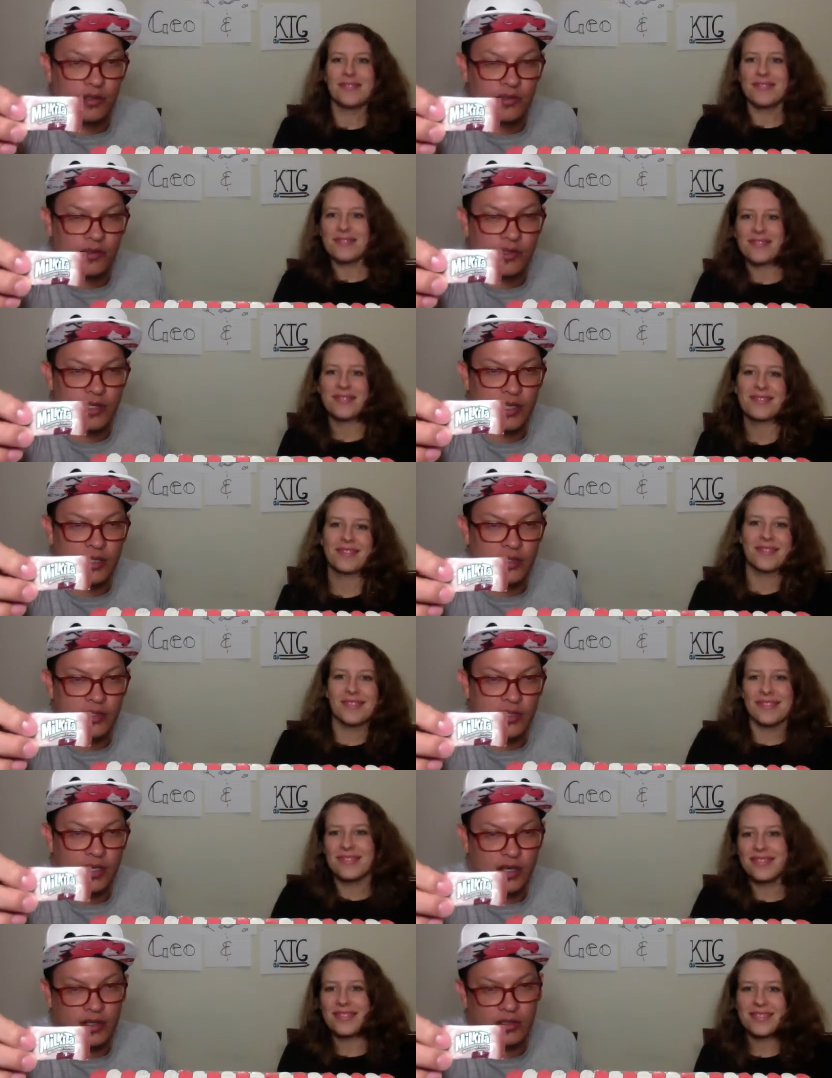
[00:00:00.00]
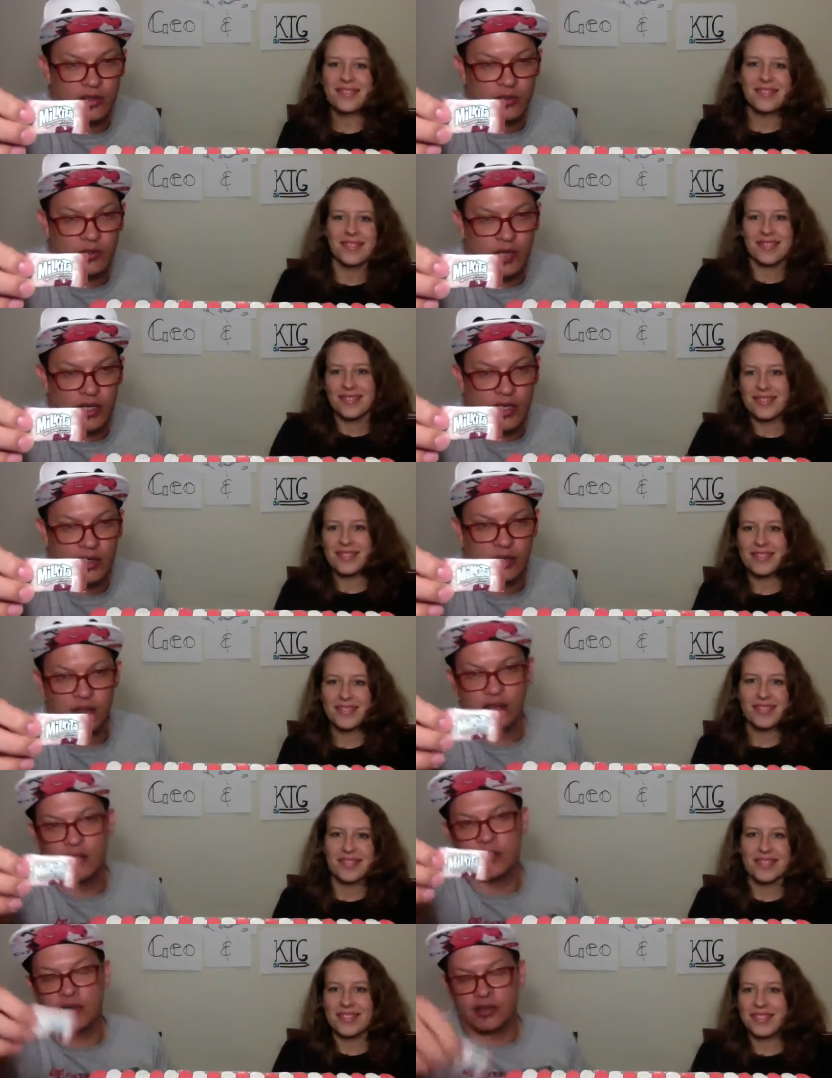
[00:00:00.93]
Speaker 1: for getting chocolate right
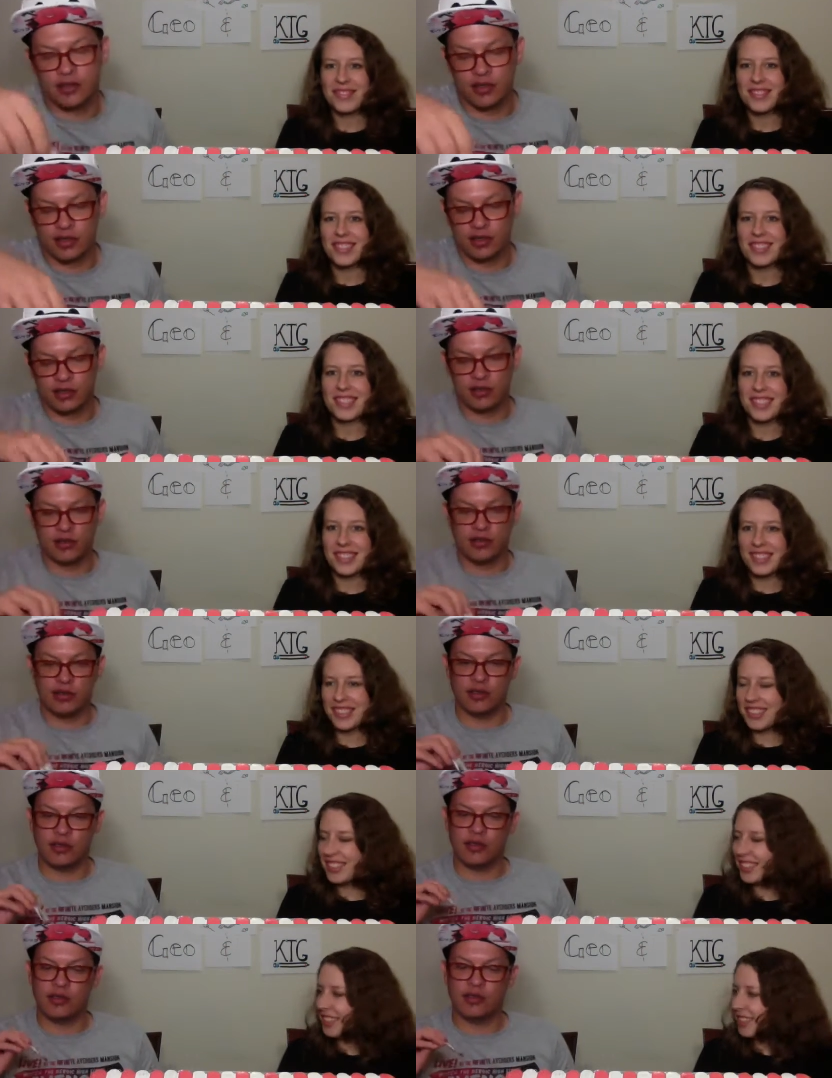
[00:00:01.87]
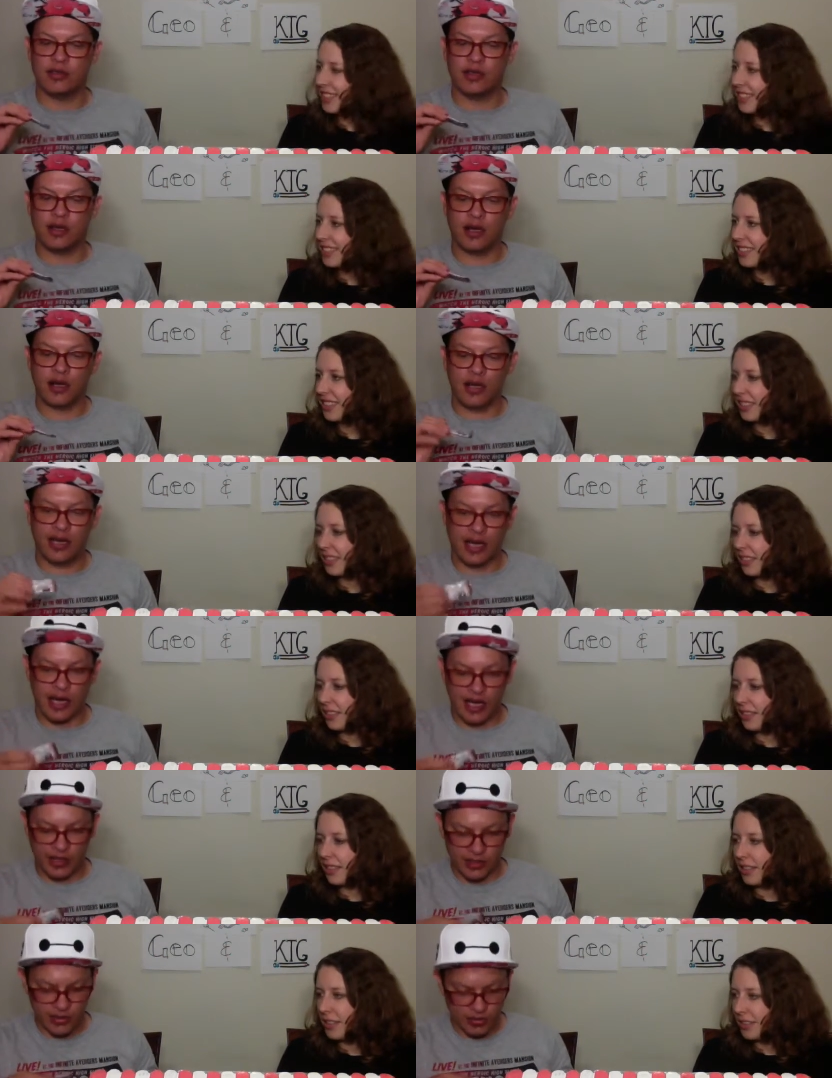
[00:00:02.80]
on a
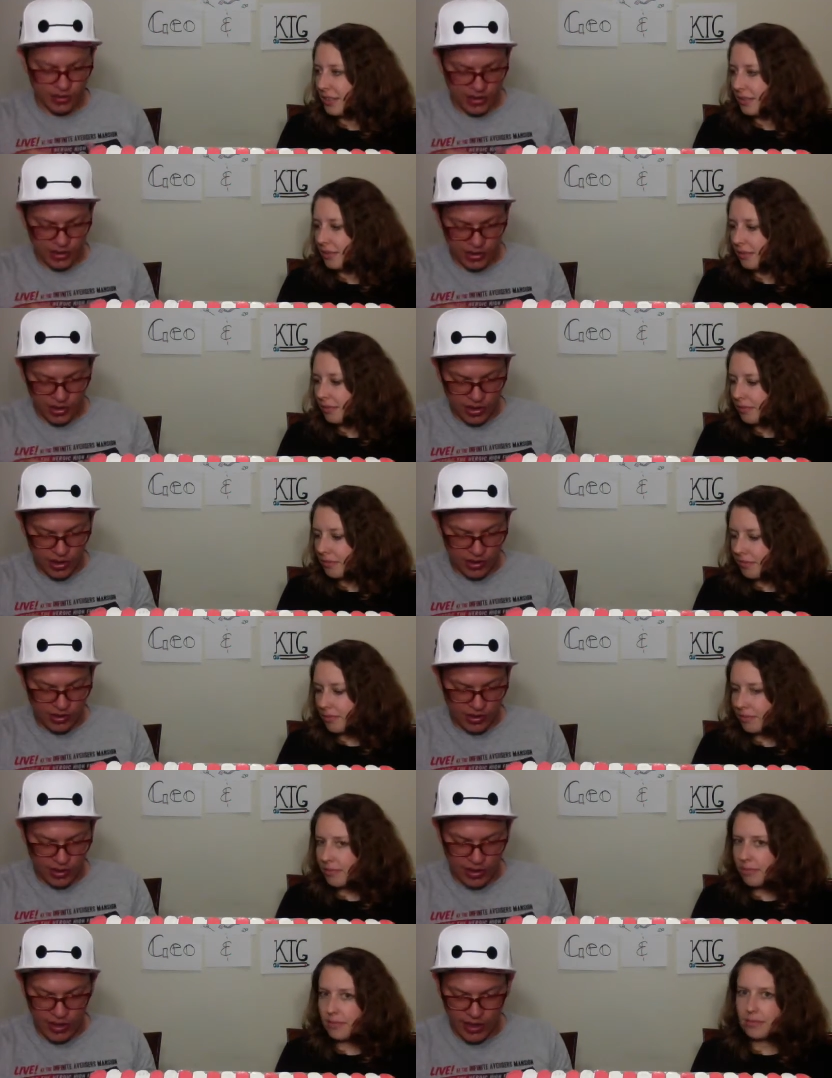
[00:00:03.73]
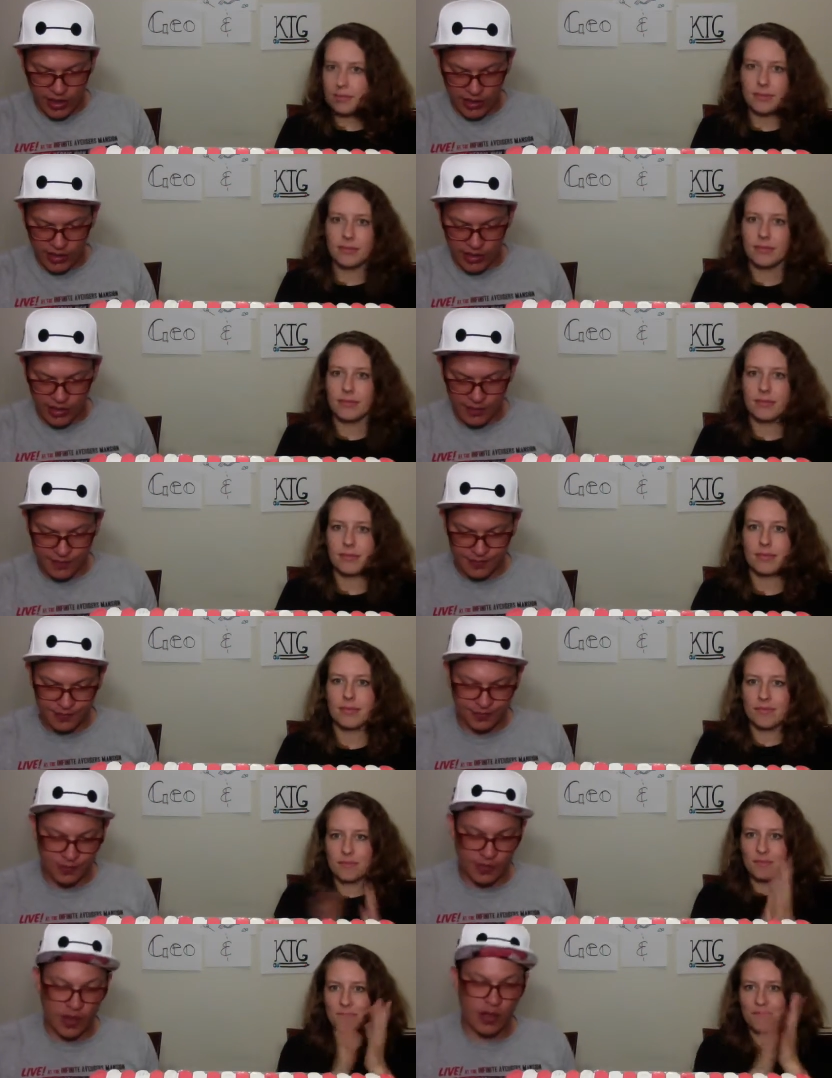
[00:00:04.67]
non-actually chocolate candy.
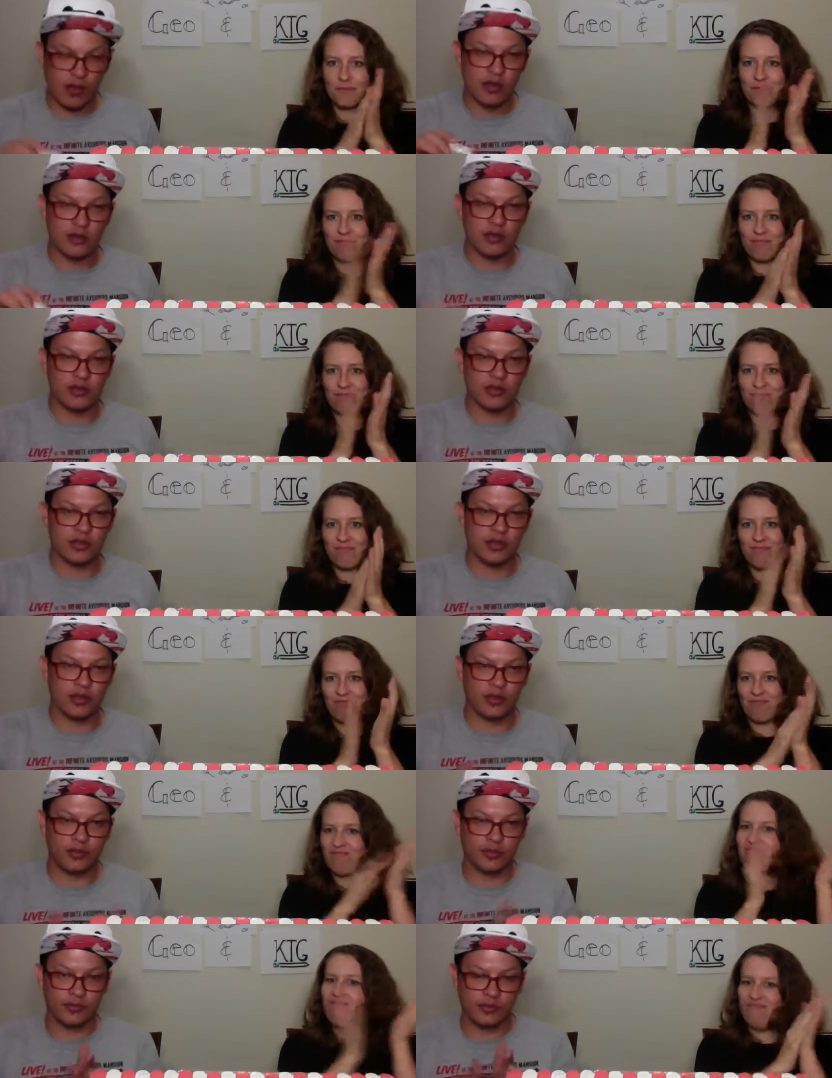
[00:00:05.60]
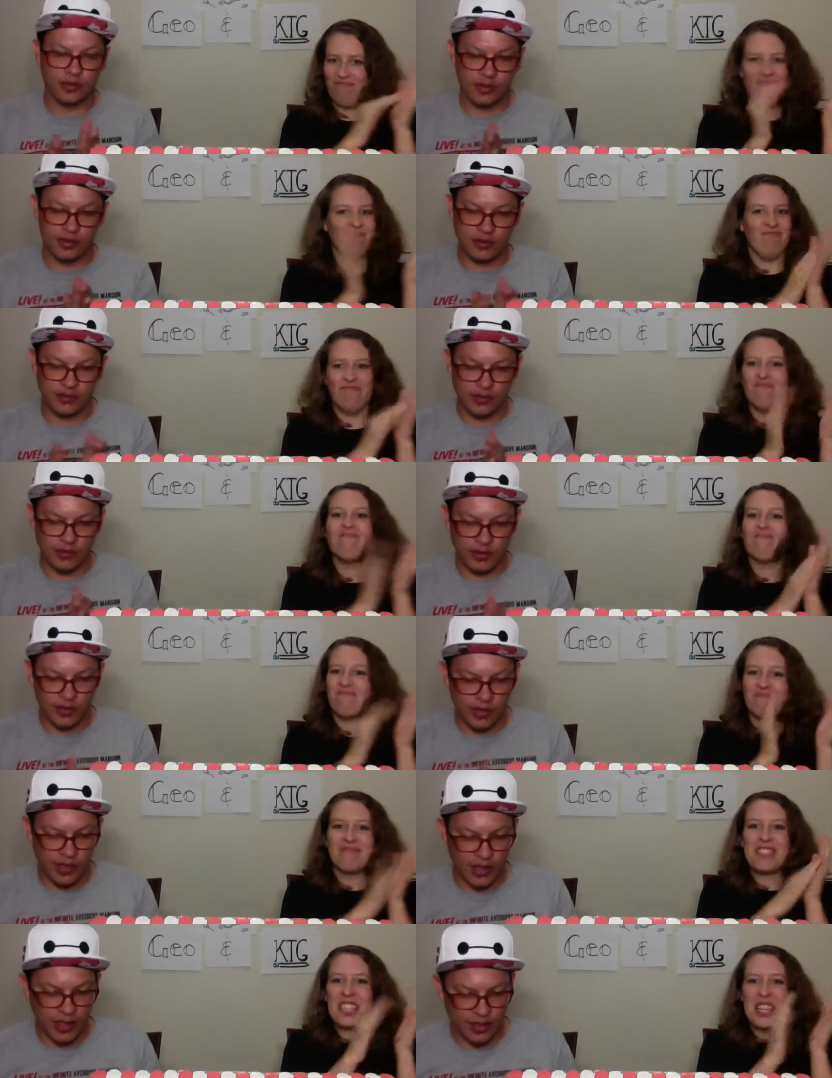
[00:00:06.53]
So good for you
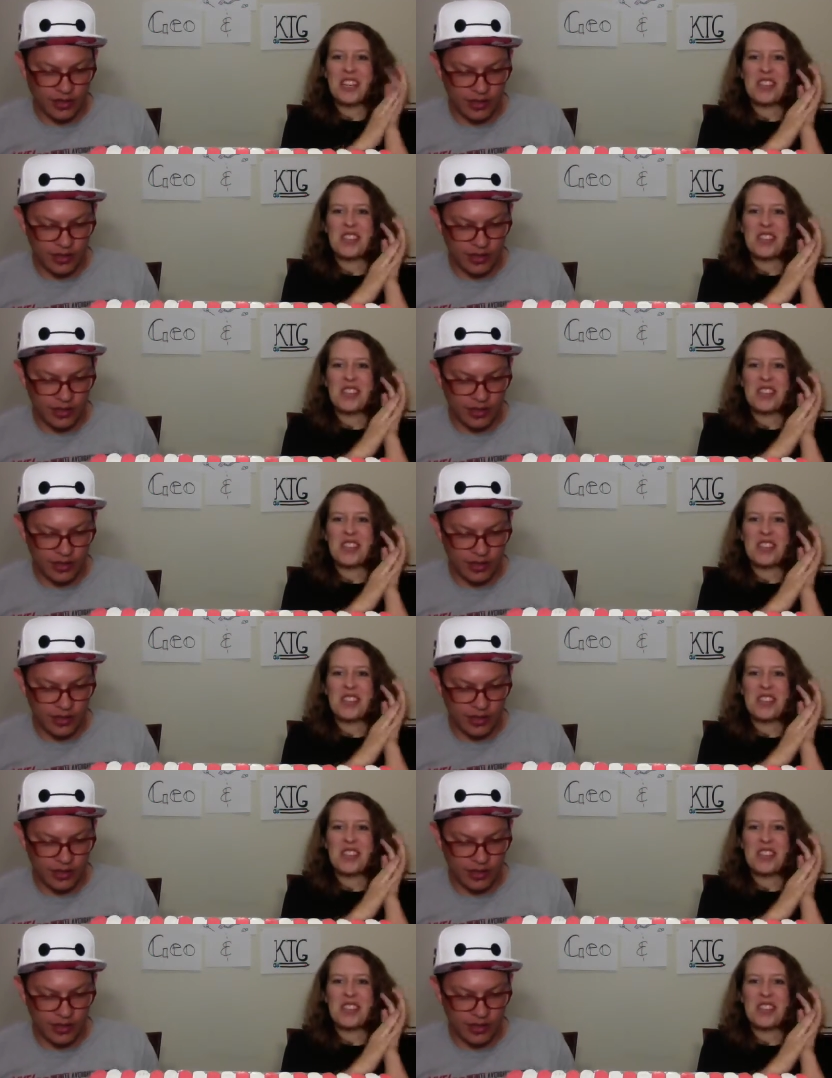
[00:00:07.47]
guys.